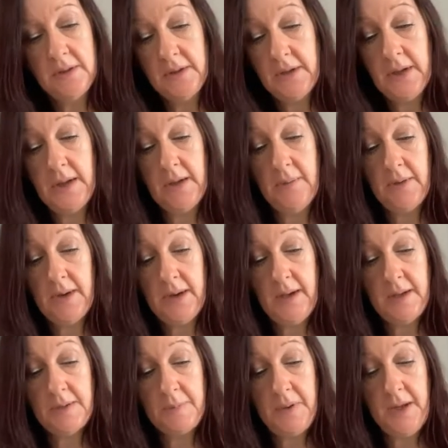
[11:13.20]
Anyway,
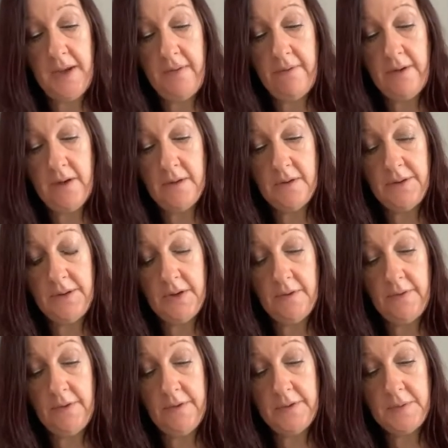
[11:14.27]
it's BFL,
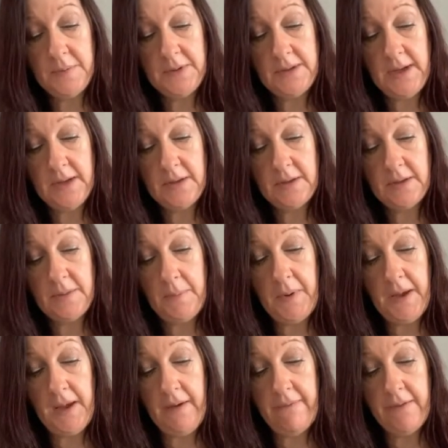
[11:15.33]
50%
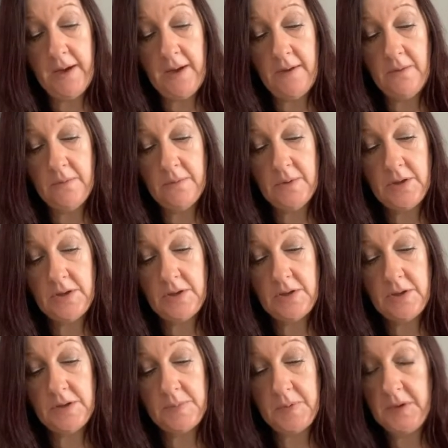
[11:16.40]
BFL, which
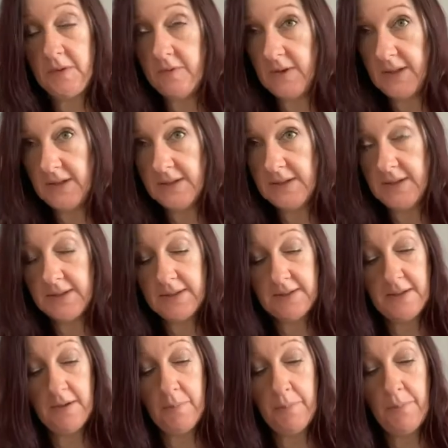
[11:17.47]
is Blue Faced
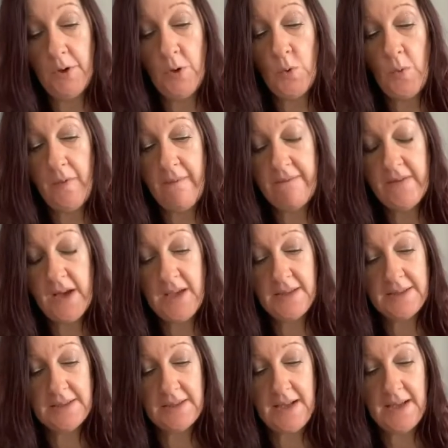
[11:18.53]
Leicester, Blue
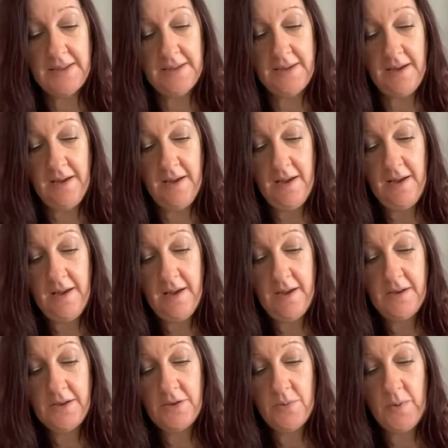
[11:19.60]
Faced Leicester,
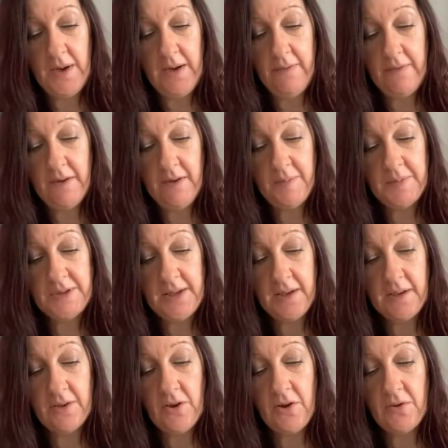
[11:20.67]

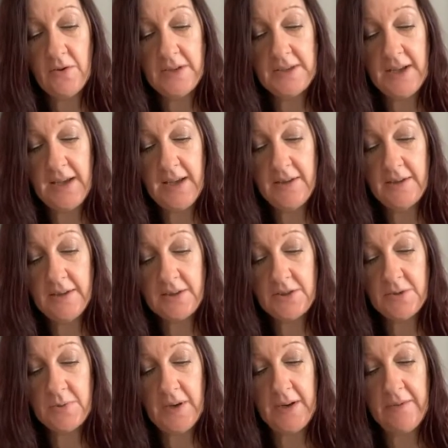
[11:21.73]
25% Corriedale and
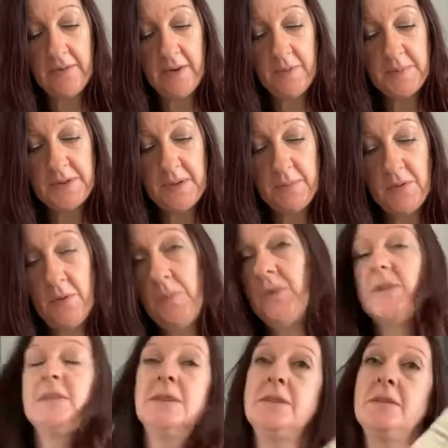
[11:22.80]
25% Mulberry
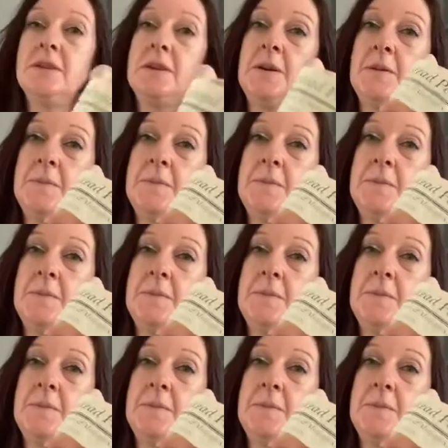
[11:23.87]
Silk.